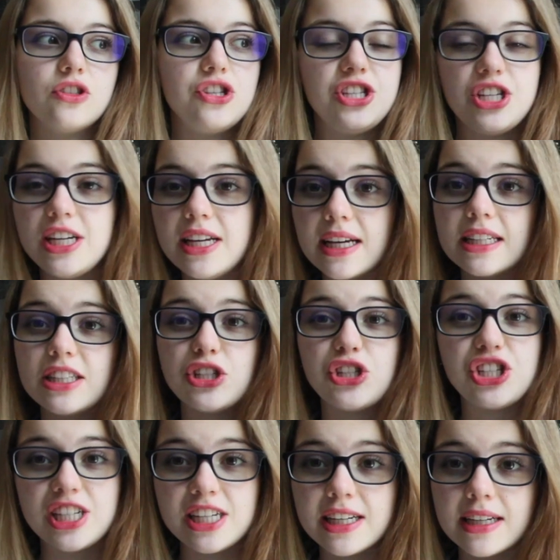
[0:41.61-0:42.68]
jiut,
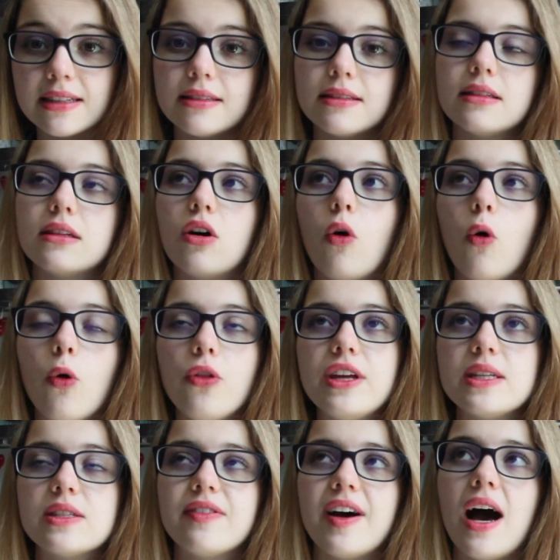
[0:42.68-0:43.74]
shiut, all
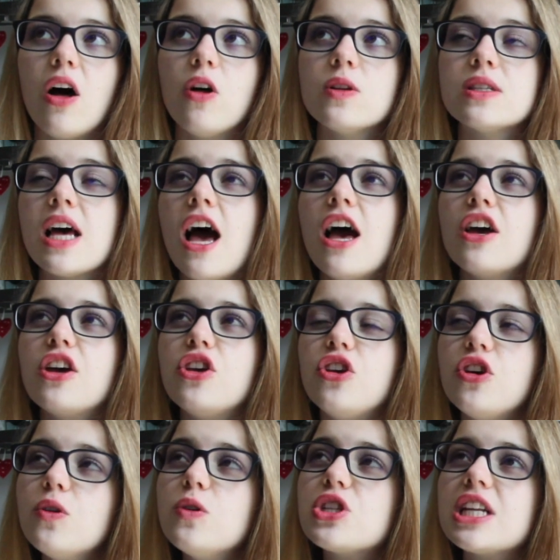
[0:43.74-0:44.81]
these vowels,
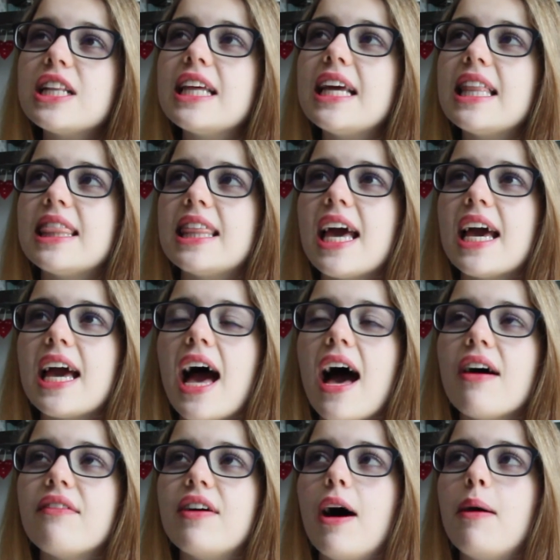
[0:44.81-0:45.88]
usually they
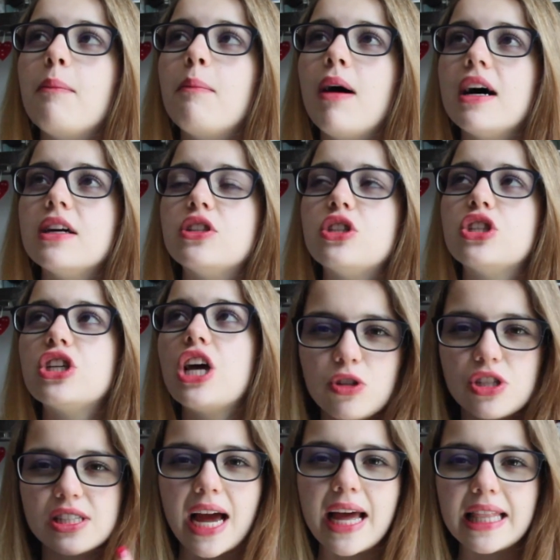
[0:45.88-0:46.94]
have a much
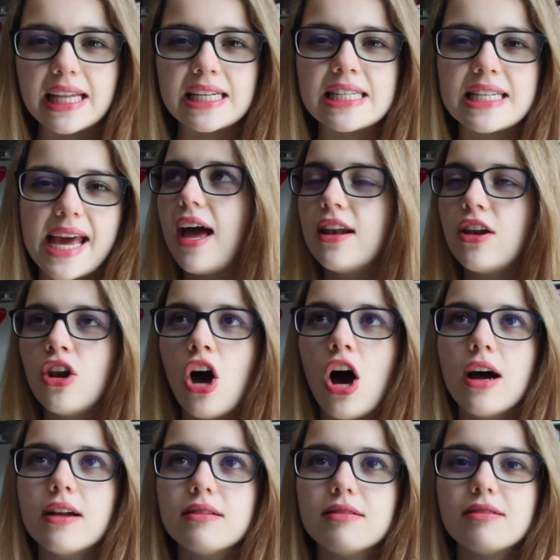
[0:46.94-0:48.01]
more silent and
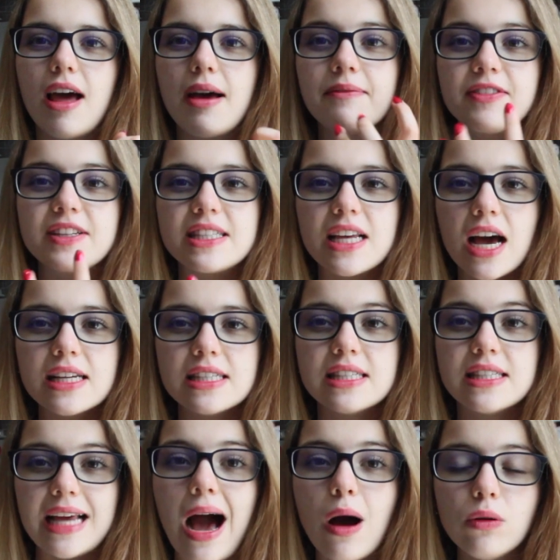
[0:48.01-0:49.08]
not emphasized
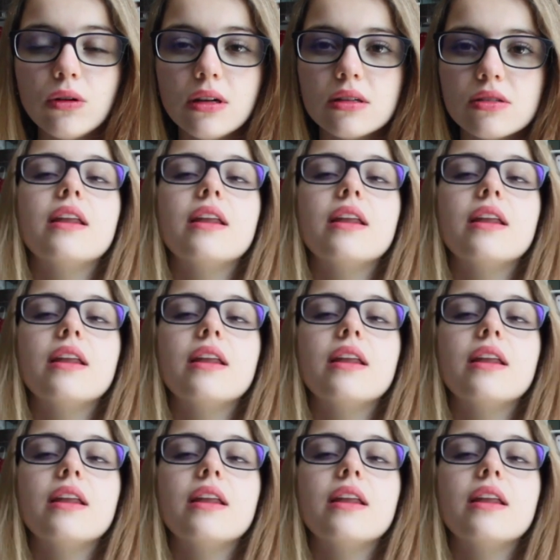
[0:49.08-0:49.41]
sound.